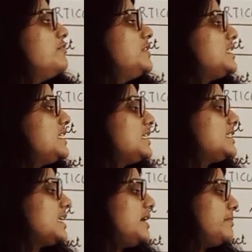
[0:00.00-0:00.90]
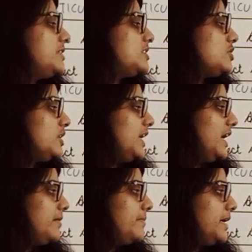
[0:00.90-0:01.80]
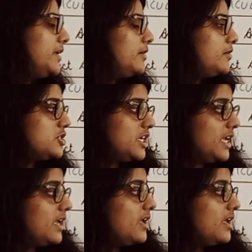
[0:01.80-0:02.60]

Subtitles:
physics, chemistry and biology.